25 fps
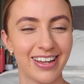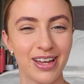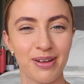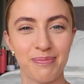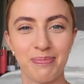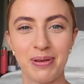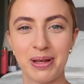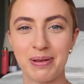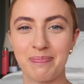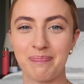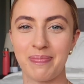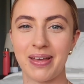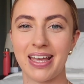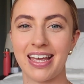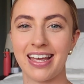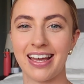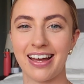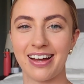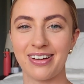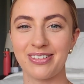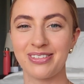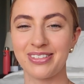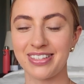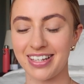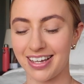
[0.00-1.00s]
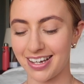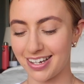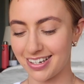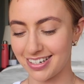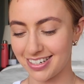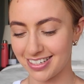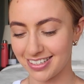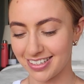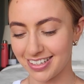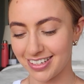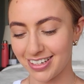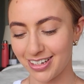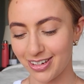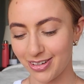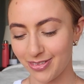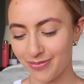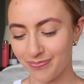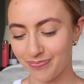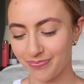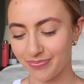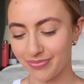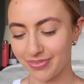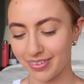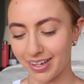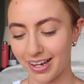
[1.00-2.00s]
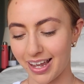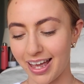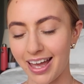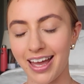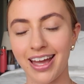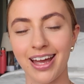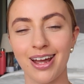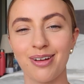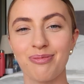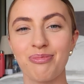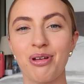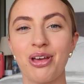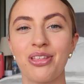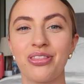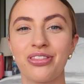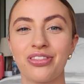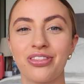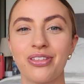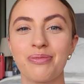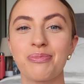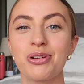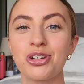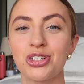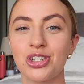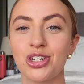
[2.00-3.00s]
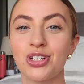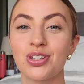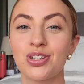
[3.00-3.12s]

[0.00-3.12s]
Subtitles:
A big bee outside. The most